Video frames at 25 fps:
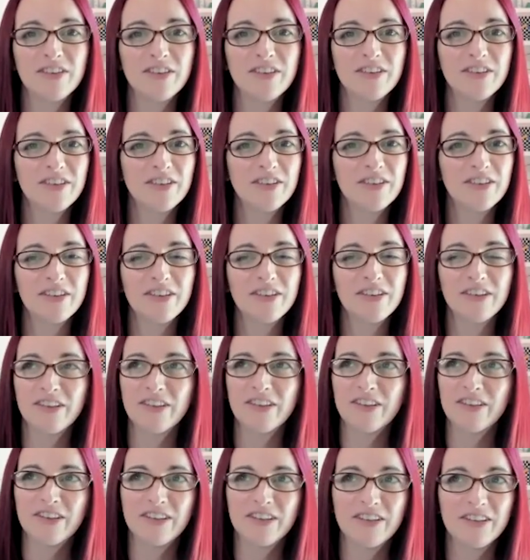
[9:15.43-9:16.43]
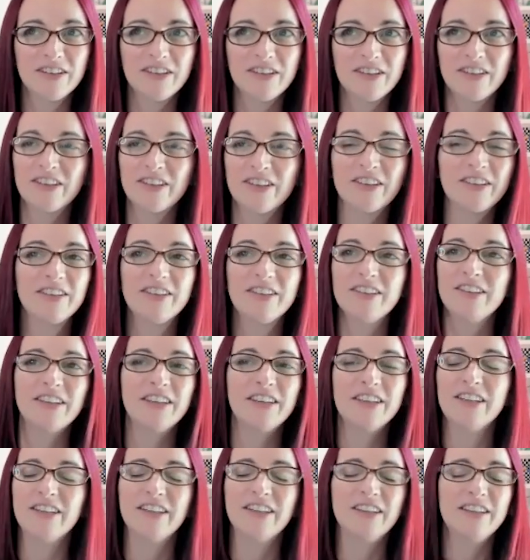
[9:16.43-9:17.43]

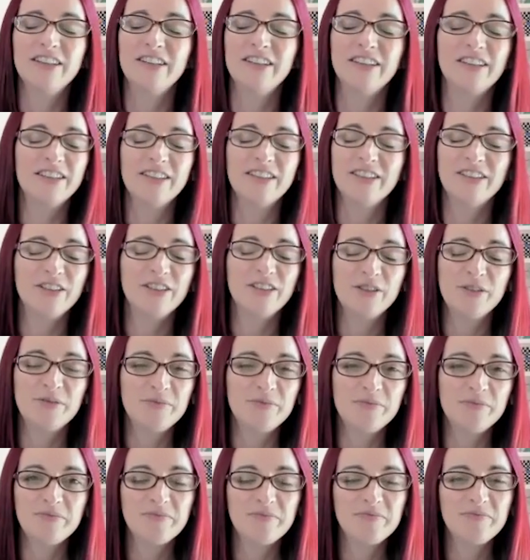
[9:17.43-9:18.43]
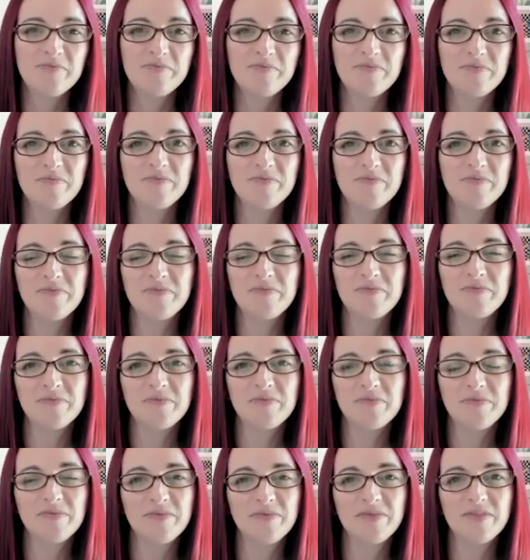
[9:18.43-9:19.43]
[no speech]